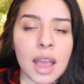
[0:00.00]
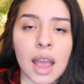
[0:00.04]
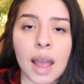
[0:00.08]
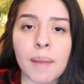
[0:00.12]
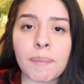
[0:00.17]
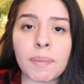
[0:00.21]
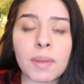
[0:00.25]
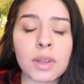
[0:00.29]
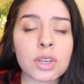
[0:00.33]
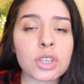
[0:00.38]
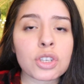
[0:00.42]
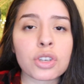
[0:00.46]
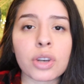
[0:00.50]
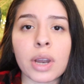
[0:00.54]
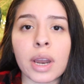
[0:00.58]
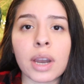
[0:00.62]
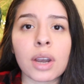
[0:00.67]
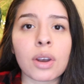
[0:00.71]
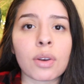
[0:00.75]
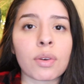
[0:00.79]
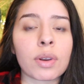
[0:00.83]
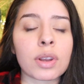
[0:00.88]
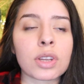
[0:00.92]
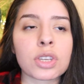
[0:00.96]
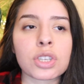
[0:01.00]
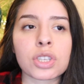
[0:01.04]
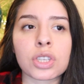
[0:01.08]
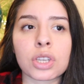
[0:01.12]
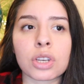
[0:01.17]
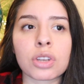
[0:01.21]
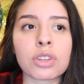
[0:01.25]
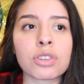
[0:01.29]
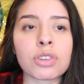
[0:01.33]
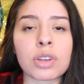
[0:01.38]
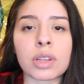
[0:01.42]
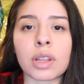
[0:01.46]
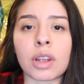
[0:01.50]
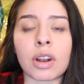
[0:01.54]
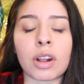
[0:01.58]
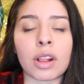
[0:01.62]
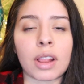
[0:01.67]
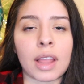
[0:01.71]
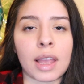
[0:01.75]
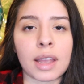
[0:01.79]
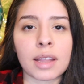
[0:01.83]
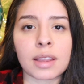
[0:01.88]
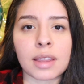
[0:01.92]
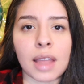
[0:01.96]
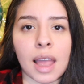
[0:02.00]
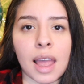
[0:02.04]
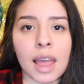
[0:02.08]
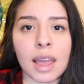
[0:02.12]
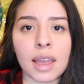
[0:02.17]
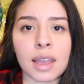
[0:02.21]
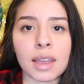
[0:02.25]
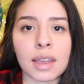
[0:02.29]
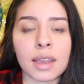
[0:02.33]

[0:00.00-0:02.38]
I'm not trying to raise children that are like that.